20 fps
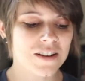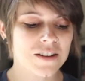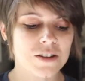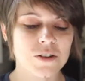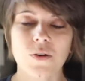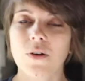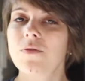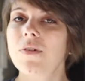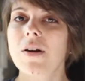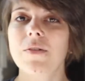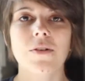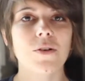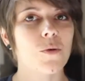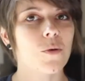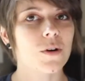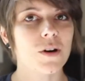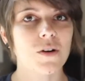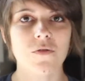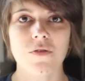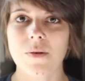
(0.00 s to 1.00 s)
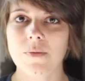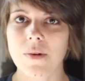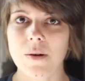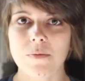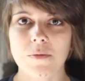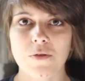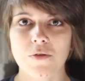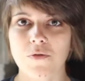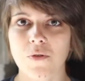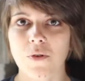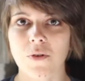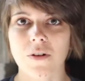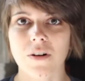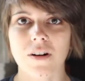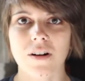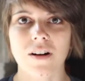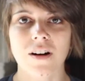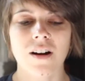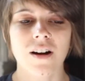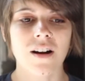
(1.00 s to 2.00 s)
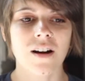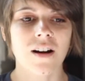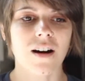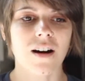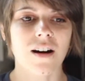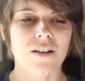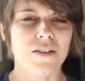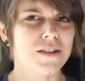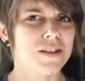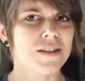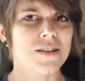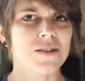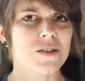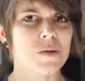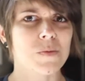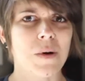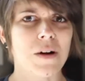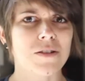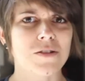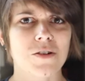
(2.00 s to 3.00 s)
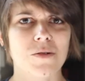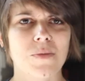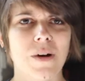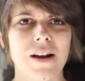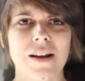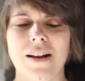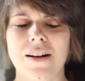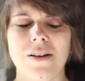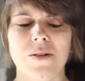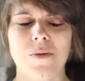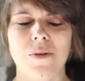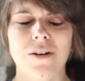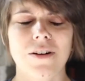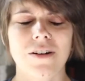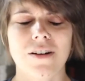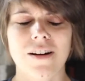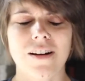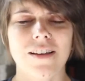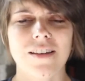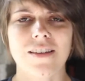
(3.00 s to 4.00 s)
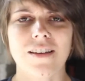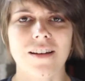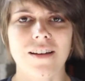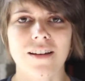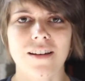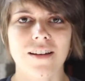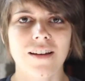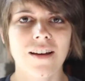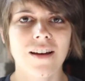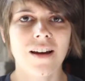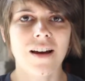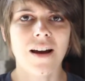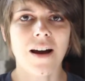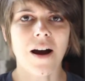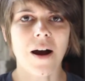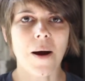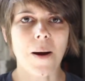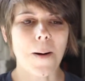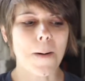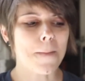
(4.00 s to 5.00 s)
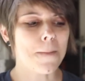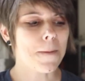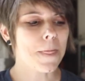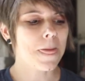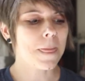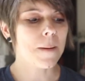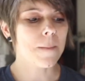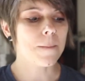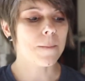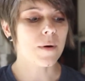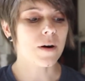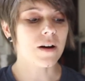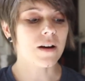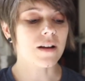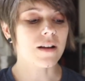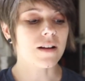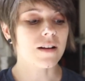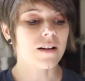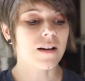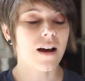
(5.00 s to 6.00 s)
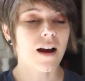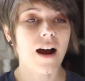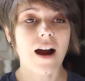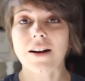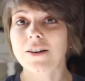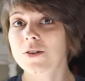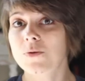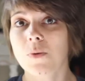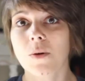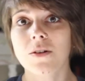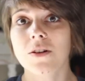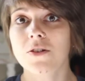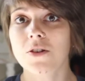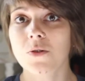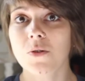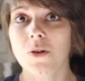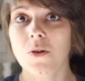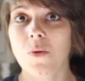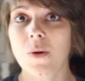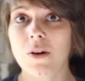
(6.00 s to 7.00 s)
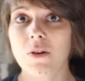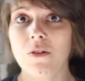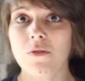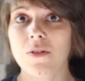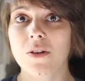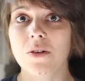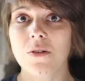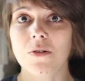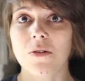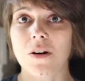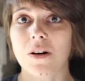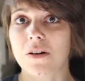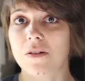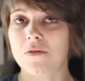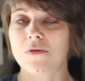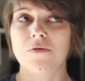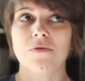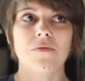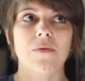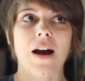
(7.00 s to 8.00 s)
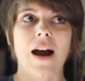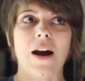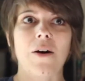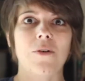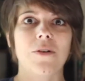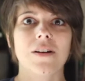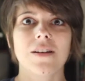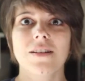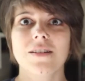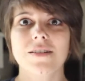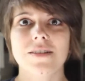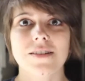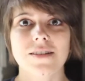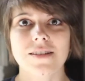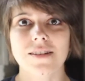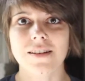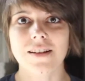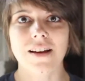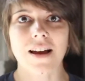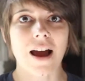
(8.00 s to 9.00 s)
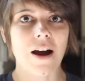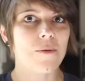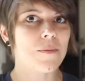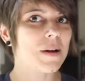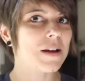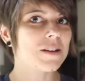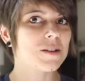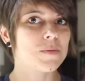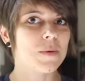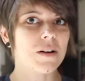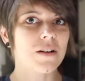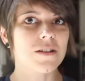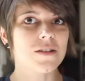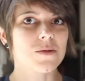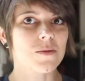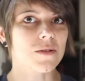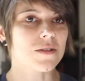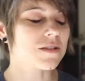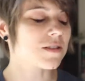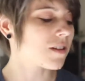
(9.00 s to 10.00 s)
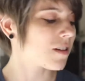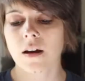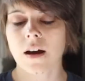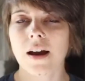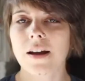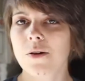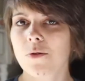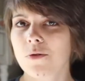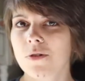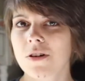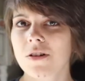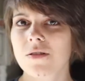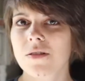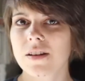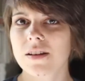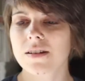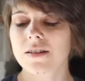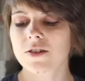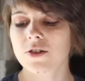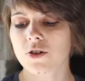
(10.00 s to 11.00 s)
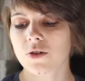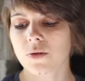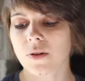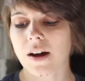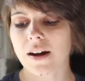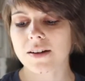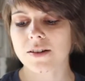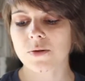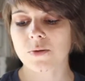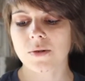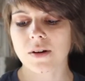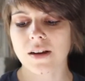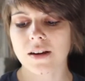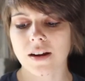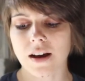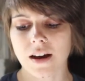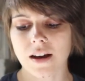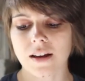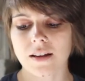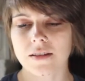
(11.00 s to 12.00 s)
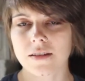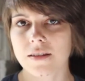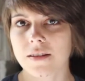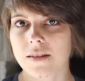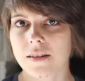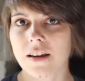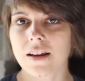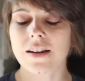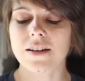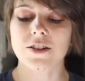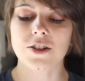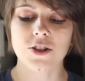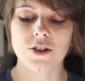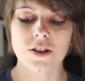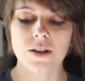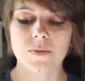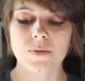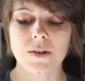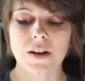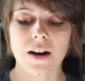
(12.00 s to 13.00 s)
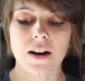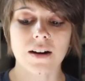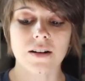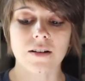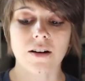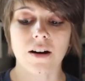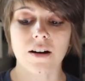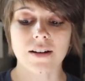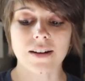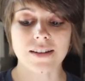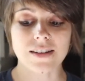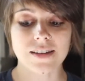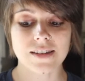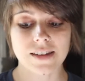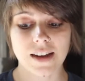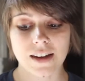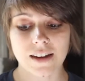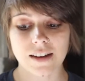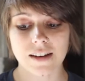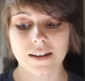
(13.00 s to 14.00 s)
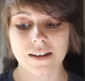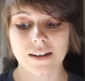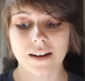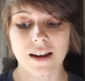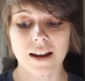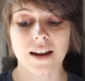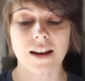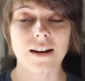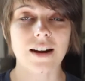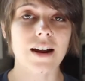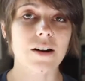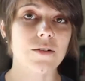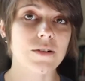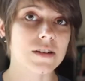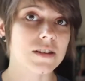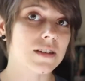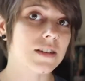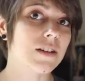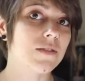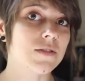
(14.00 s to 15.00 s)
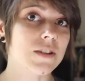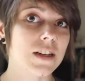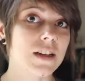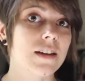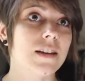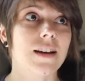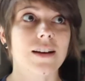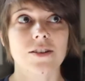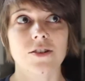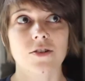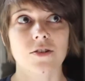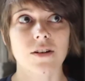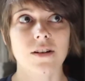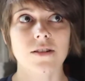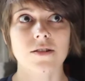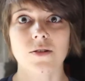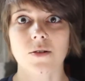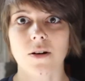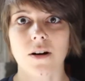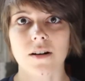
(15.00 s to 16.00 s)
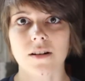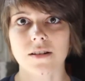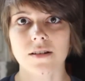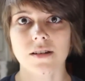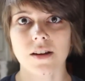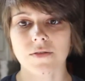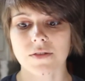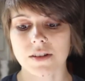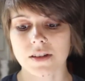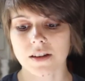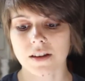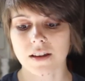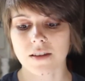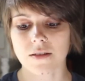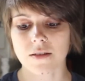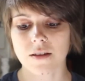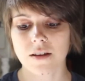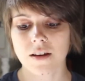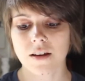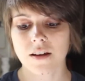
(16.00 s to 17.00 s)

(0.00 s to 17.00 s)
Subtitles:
So I've never ordered from them before. This isn't sponsored by anyone or anything. But I just wanted to do a quick review of how it is, how my experience was. I ordered this July 29th. It shipped on August 2nd and I received it yesterday, so August 17th.